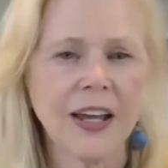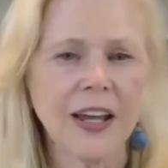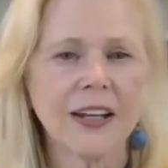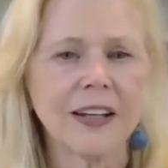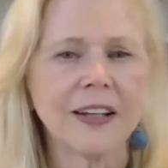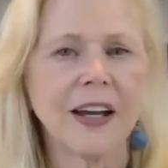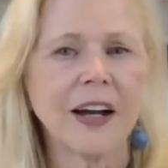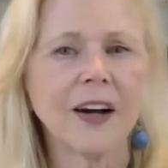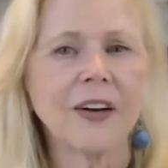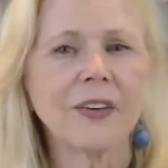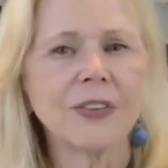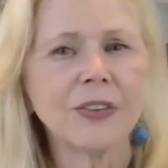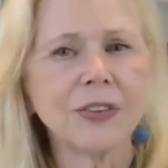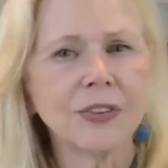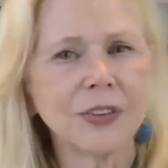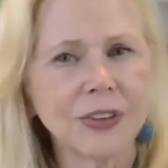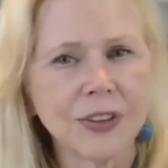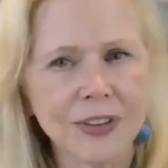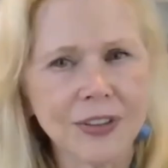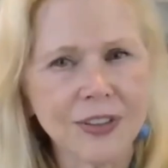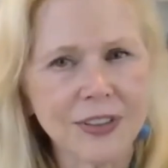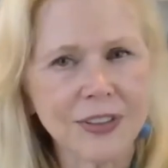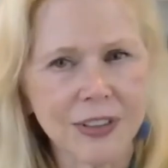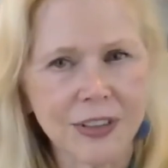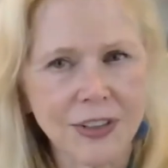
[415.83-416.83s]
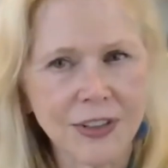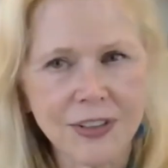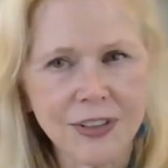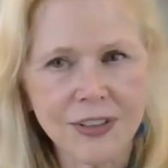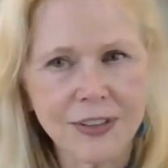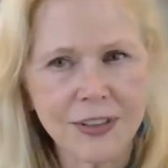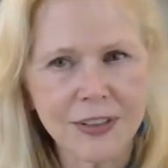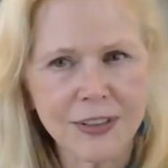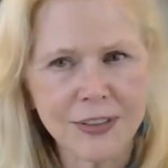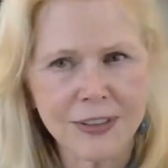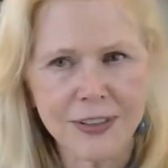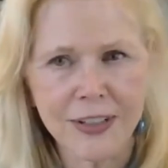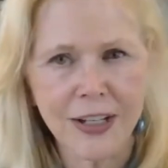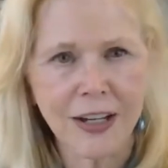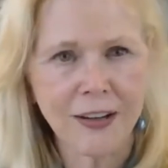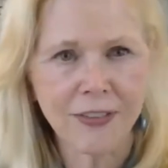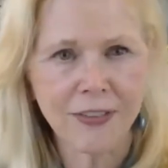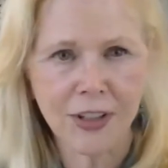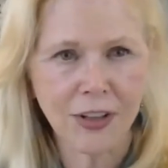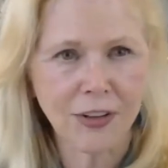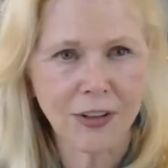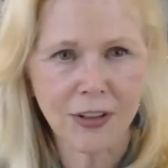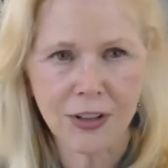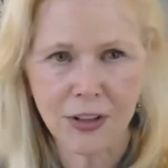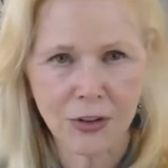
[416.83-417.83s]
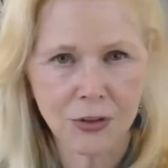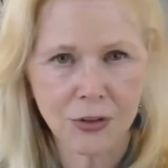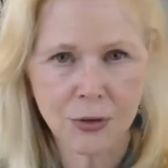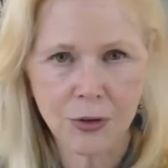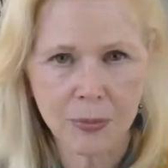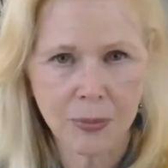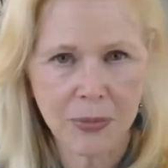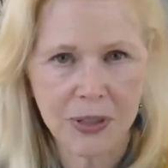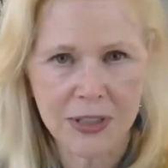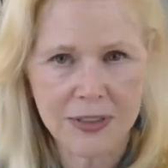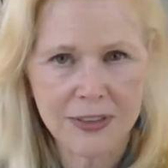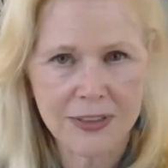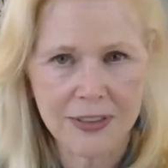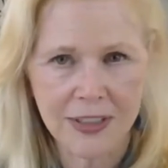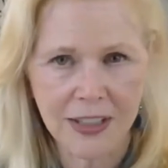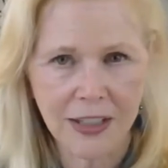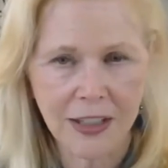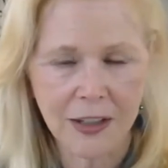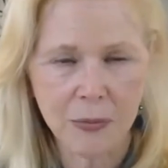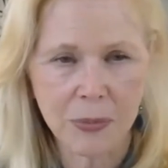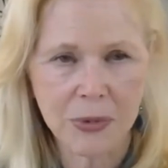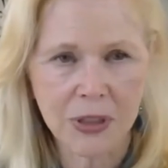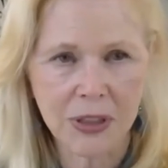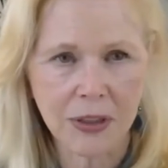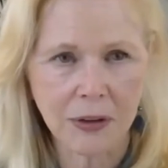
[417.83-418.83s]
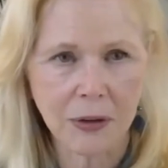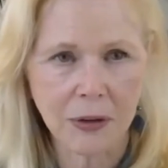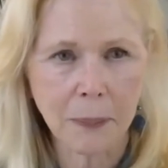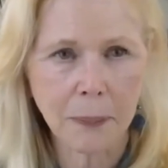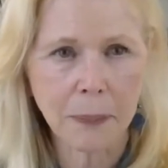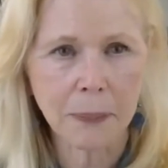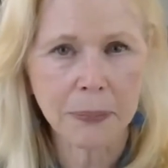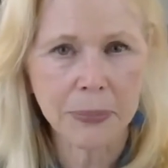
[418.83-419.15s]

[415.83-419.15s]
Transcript: Now you're going to say, this doesn't have anything to do with my saggy middle,